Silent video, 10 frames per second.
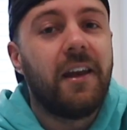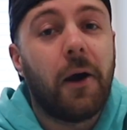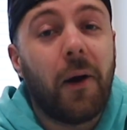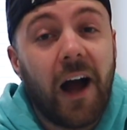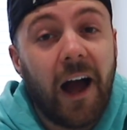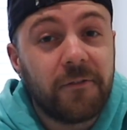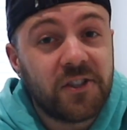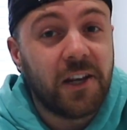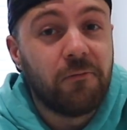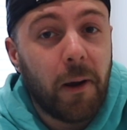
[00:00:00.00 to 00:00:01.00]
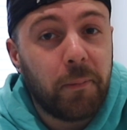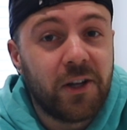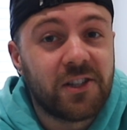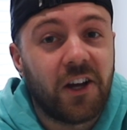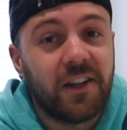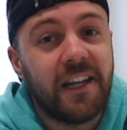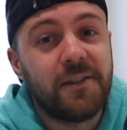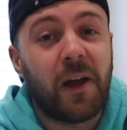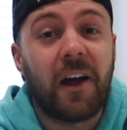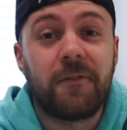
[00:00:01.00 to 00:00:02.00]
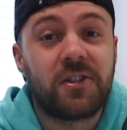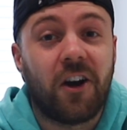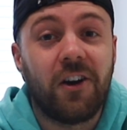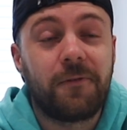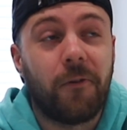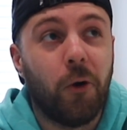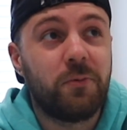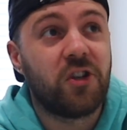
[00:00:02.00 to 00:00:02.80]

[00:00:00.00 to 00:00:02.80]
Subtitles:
Now, I have seen replicas like these advertised for up